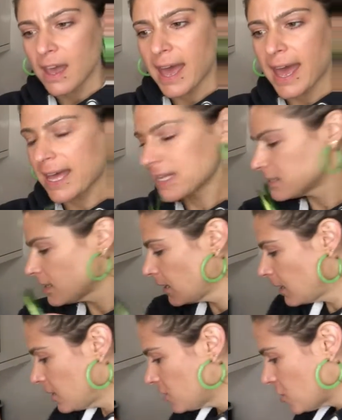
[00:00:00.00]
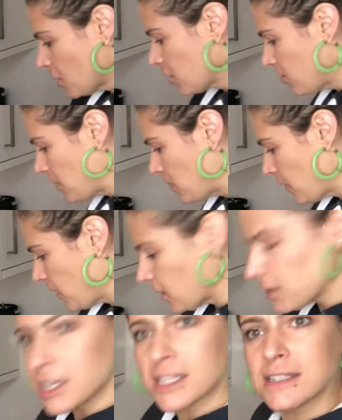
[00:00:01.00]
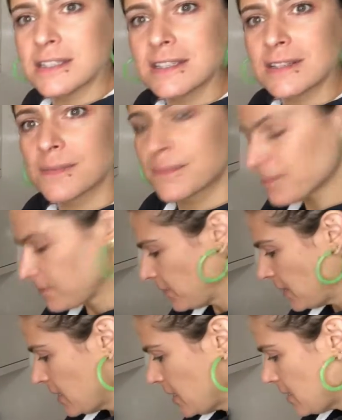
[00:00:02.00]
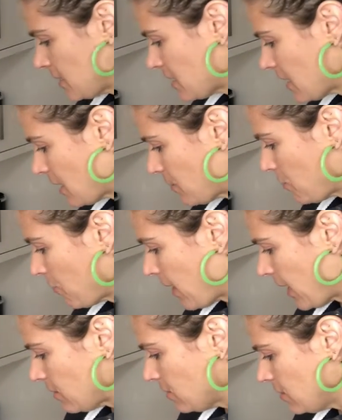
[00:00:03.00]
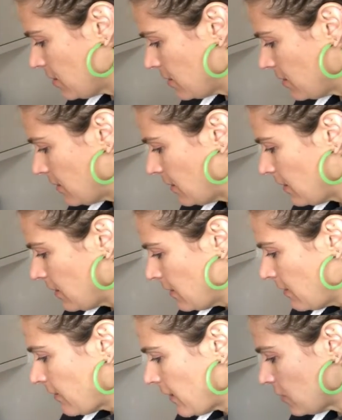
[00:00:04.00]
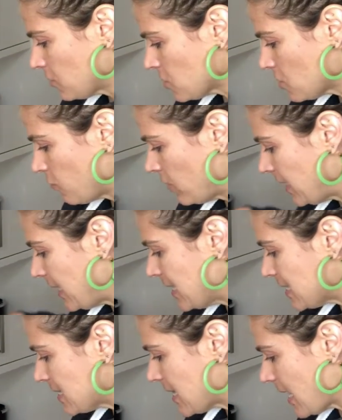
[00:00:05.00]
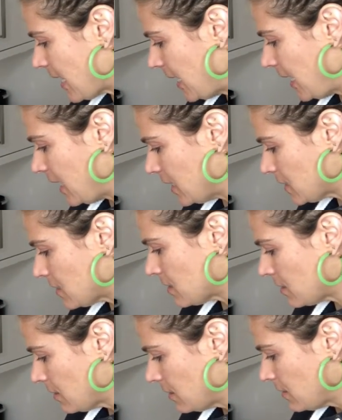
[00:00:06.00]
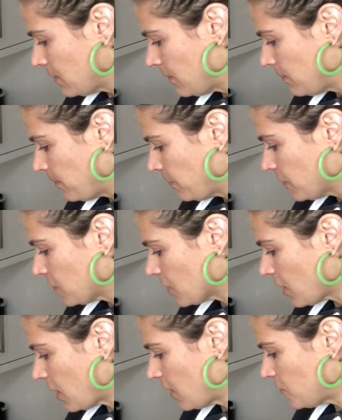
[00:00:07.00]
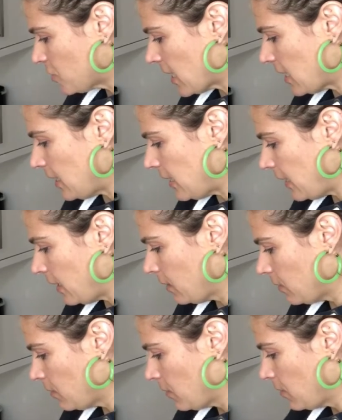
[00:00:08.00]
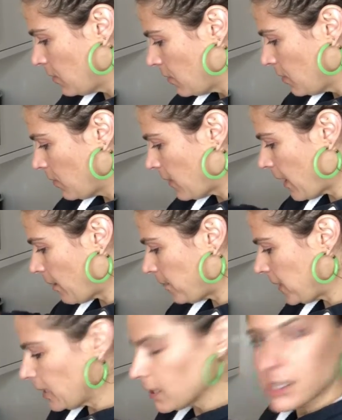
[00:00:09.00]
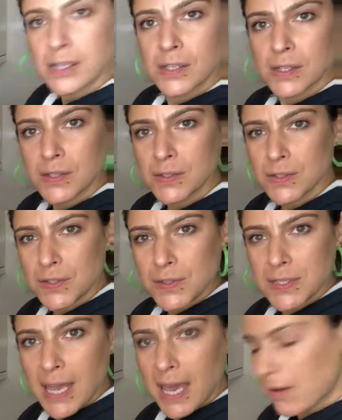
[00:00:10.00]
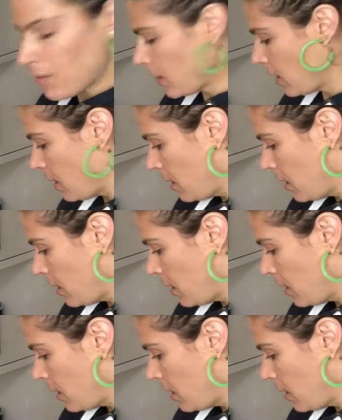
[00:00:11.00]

And I'm going to chuck them in with the onions and stir them around. They'll just release their heat kind of gently without being too scary.